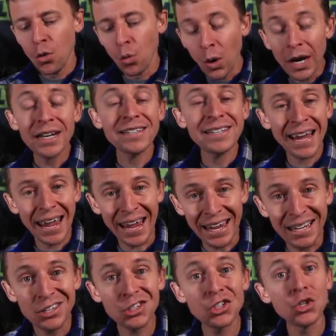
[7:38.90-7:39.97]
what it
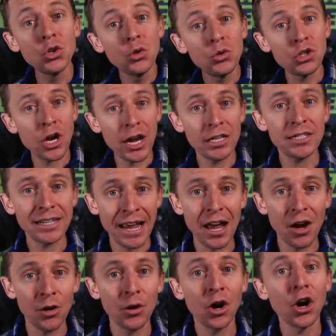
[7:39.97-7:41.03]
takes to chase
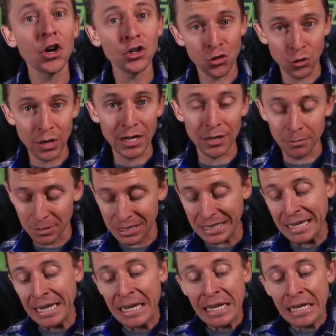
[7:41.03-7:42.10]
down our
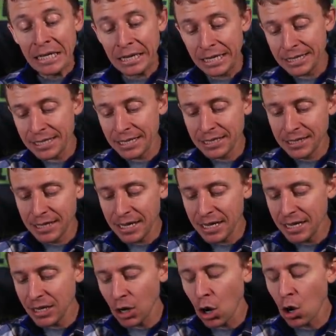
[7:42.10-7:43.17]
dreams. This is
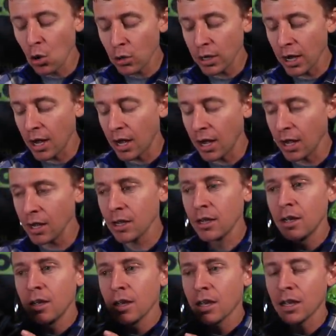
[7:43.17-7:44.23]
the Hoka
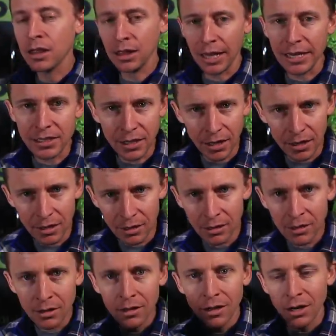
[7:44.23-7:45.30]
Clayton,
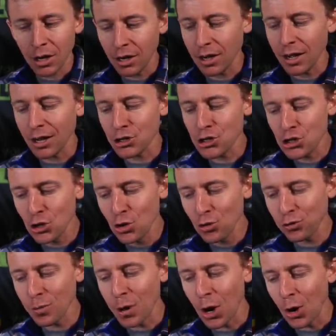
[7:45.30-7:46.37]
uh, a shoe
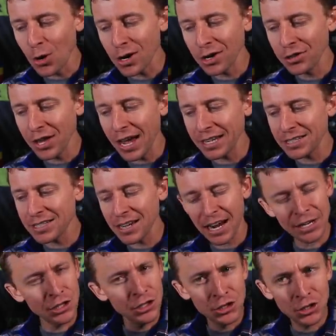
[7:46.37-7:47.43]
from Hoka that
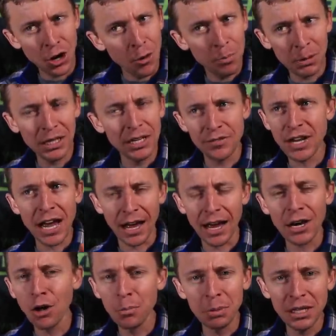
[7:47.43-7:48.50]
I don't believe, yeah,
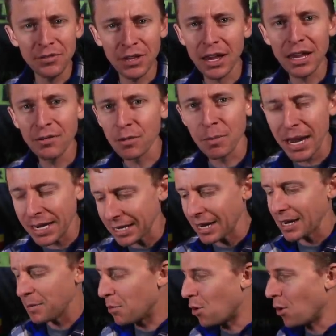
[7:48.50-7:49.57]
I don't believe they even make it
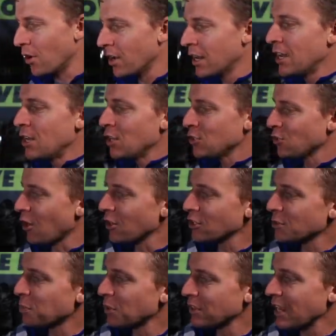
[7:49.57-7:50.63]
anymore. So I'll
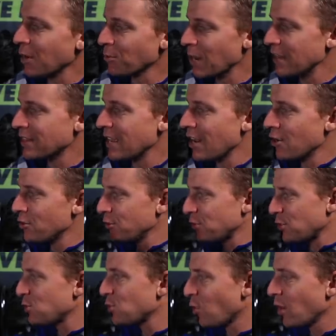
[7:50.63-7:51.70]
just put that right there. There's
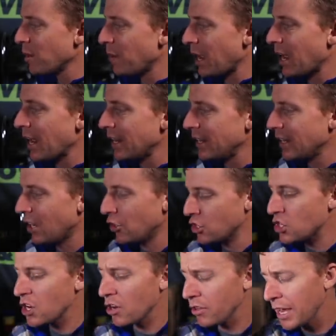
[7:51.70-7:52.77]
a story behind it. I'll
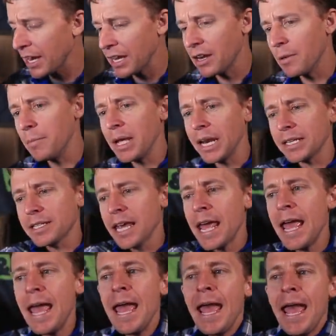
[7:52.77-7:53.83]
share that in a minute.
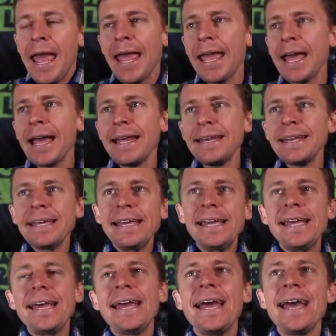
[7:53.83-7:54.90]
And
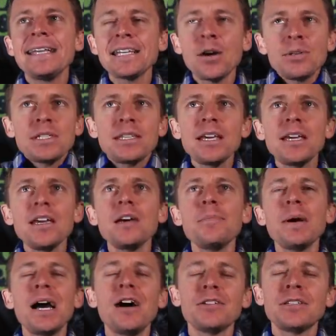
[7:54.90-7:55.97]
as I was thinking
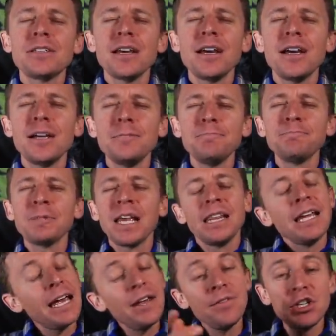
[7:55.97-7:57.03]
about um,
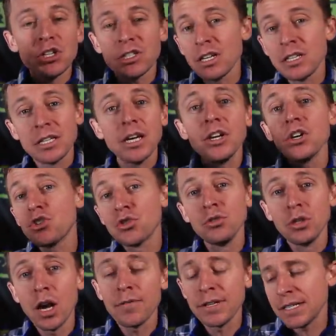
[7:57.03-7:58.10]
even just listening to
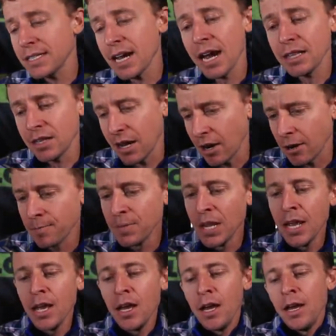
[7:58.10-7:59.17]
True Love Inside there,
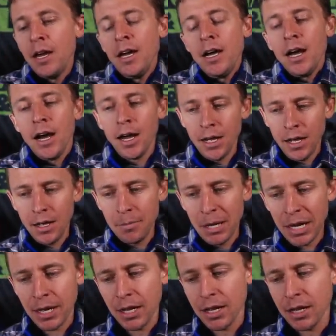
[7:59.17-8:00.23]
um,